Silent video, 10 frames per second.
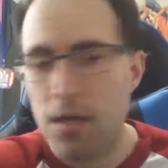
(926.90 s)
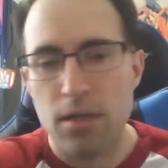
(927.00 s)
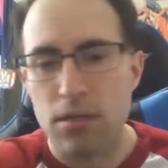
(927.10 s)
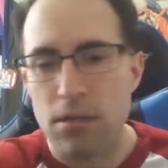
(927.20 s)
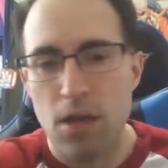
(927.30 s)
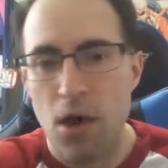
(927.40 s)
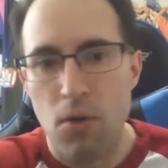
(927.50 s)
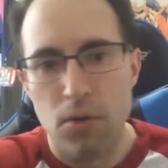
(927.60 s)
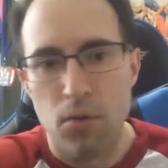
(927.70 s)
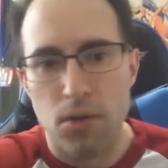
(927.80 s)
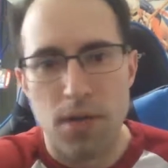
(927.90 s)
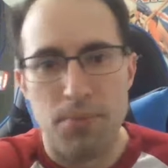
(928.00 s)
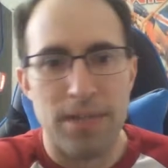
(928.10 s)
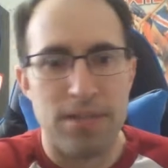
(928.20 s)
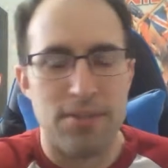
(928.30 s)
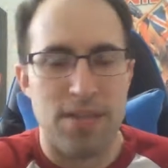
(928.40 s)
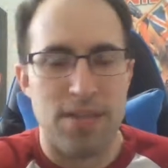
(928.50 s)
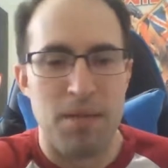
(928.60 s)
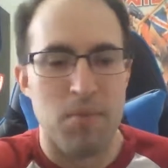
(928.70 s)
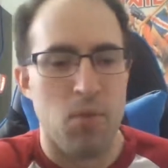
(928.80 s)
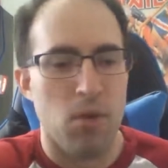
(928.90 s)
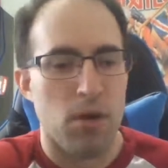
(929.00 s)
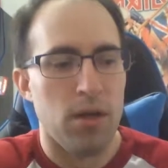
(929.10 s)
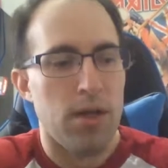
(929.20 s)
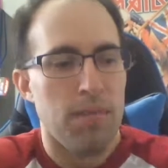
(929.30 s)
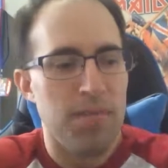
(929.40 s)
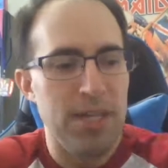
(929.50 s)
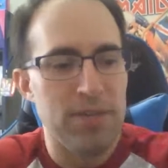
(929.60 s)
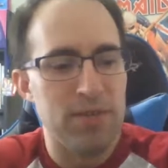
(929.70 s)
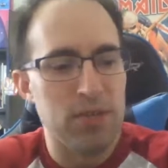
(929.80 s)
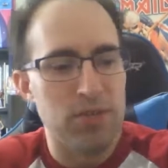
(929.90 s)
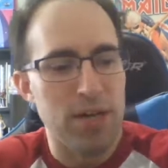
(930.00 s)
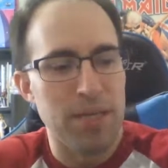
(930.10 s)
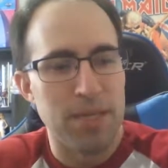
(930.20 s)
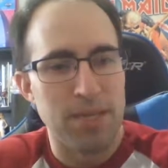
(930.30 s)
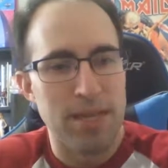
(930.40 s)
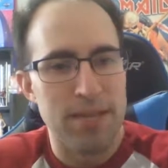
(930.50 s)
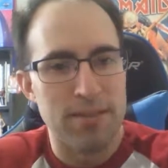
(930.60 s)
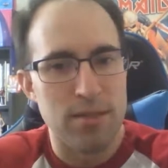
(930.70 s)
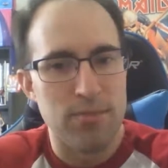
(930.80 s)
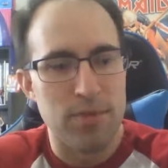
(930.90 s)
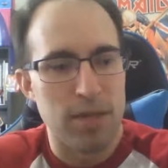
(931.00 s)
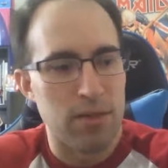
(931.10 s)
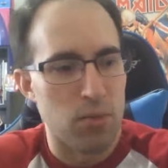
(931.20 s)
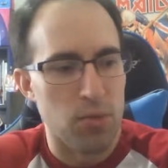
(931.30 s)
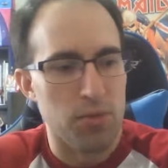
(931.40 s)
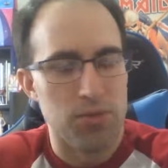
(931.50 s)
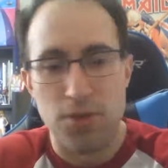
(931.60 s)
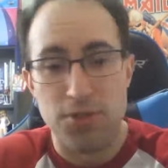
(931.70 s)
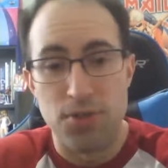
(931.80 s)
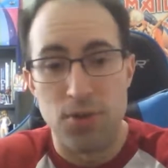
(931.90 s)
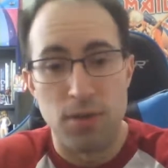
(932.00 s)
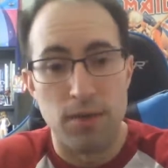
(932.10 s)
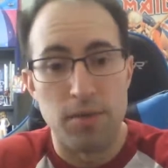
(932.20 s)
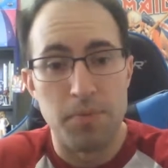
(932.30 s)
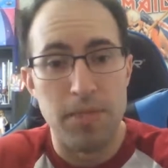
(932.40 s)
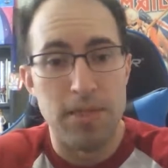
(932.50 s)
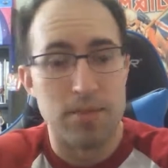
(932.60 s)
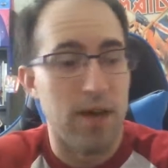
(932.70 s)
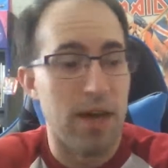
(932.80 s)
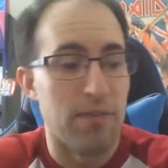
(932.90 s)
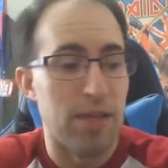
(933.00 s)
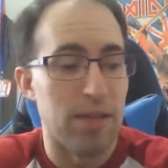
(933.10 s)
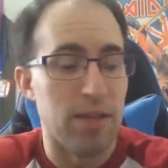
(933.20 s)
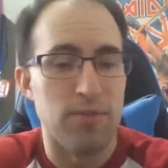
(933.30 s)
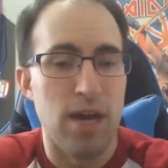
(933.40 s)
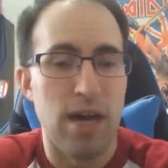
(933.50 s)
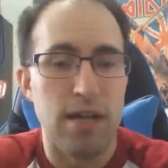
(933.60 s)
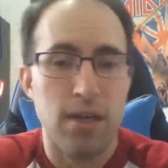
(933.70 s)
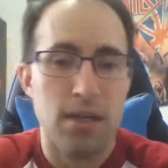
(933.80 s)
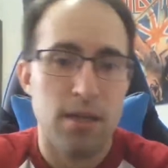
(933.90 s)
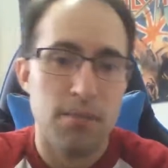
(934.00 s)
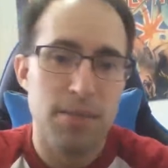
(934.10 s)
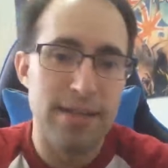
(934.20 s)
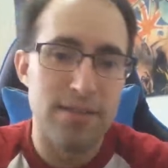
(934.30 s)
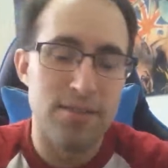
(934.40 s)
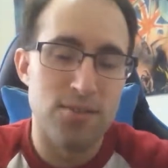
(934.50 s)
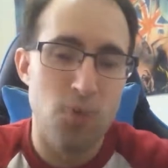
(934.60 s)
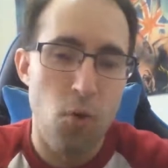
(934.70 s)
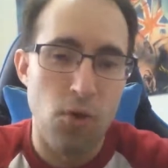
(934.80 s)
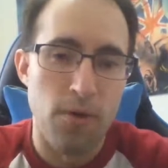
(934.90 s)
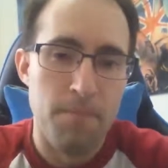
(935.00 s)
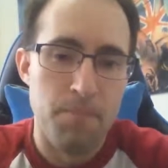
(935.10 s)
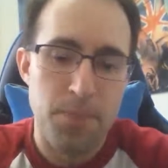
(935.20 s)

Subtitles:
No, we're not playing this game anymore. Even if they try to make the case of, like, the rumors also going around with the PS5 that they've got patents for